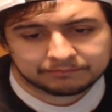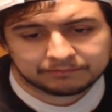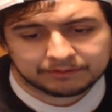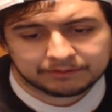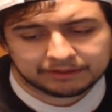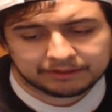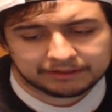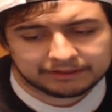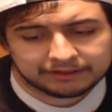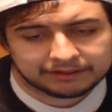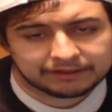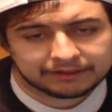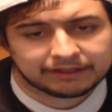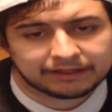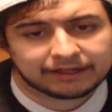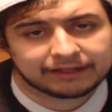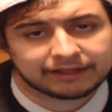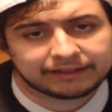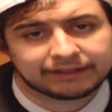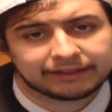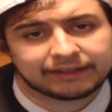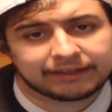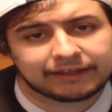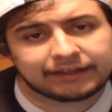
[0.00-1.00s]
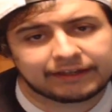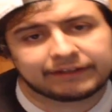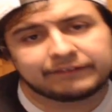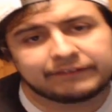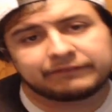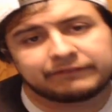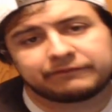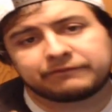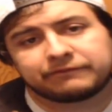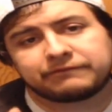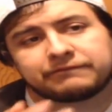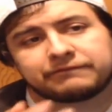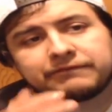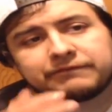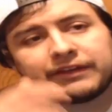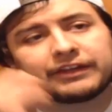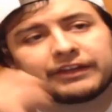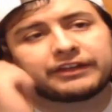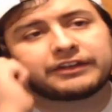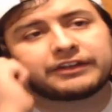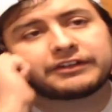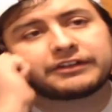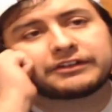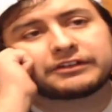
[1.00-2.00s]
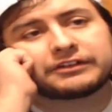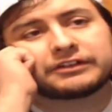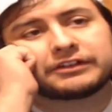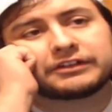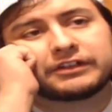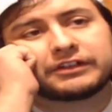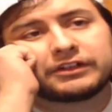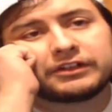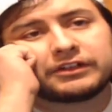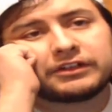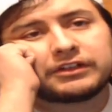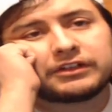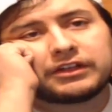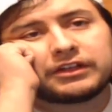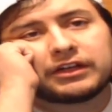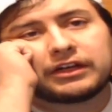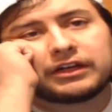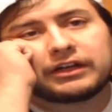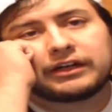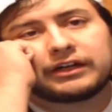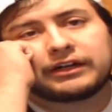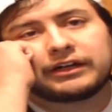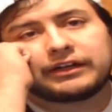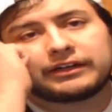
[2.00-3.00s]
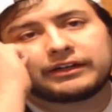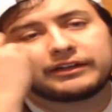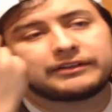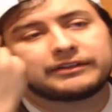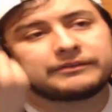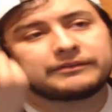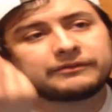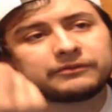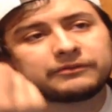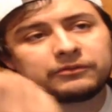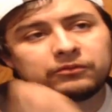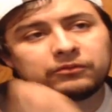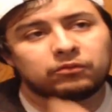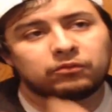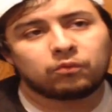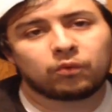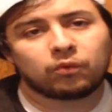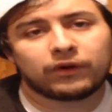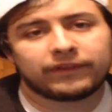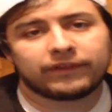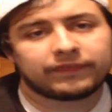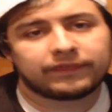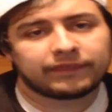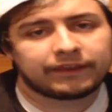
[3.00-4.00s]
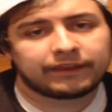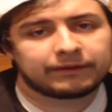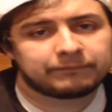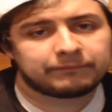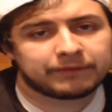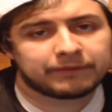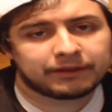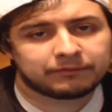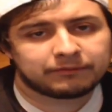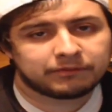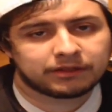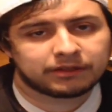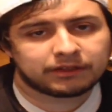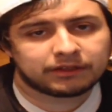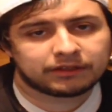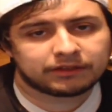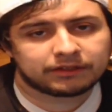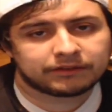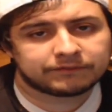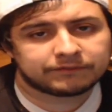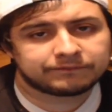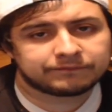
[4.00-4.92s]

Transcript: and I can't figure what they may be